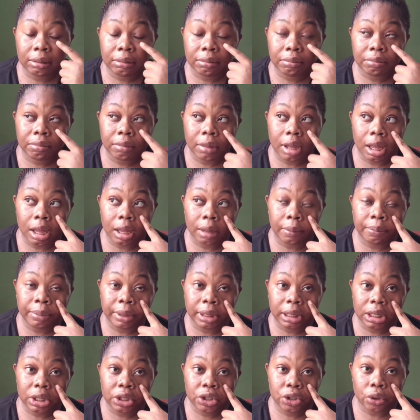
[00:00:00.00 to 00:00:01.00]
in
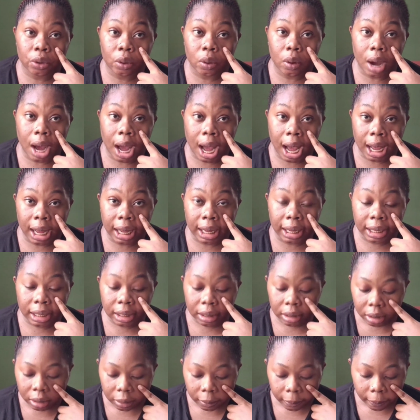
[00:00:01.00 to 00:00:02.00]
beneath your
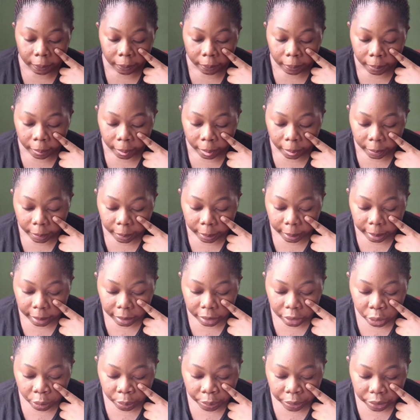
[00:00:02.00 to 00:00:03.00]
eye.
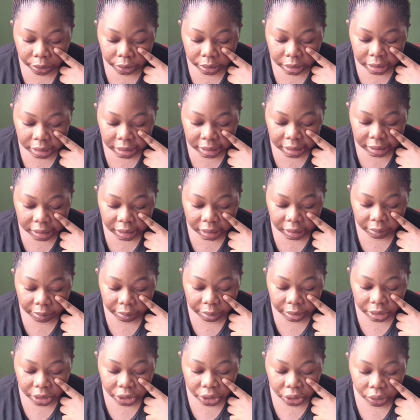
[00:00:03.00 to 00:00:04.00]
You pull the
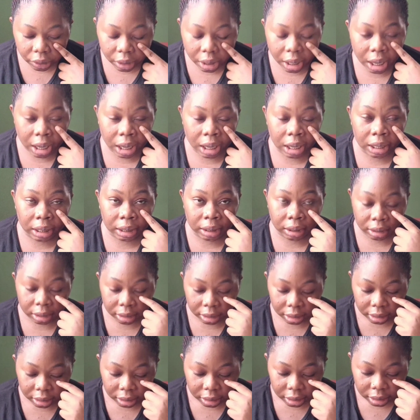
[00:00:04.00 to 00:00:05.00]
skin beneath your
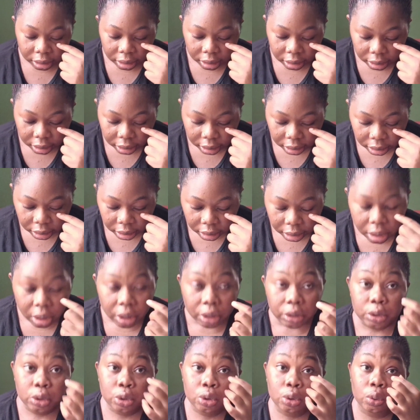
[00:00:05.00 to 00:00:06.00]
eye
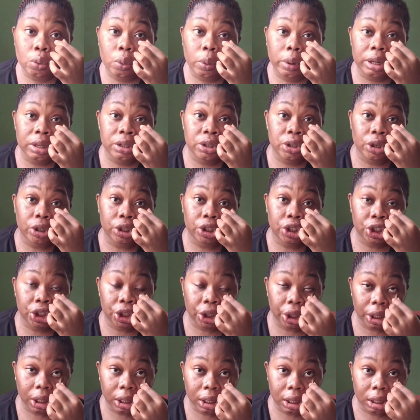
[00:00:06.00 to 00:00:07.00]
towards your
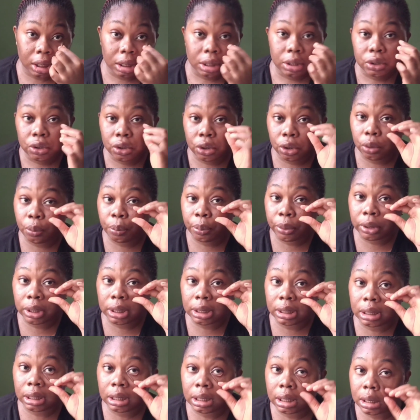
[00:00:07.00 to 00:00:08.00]
cheek. So you
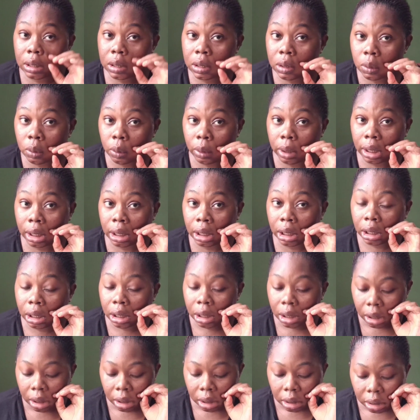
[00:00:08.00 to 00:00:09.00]
pull it this way.
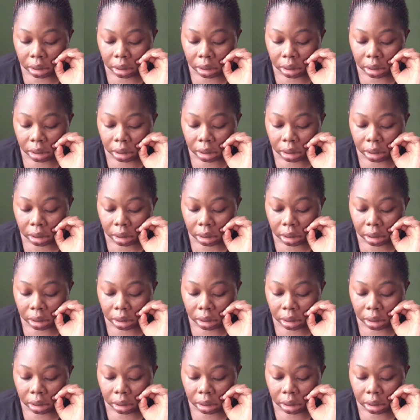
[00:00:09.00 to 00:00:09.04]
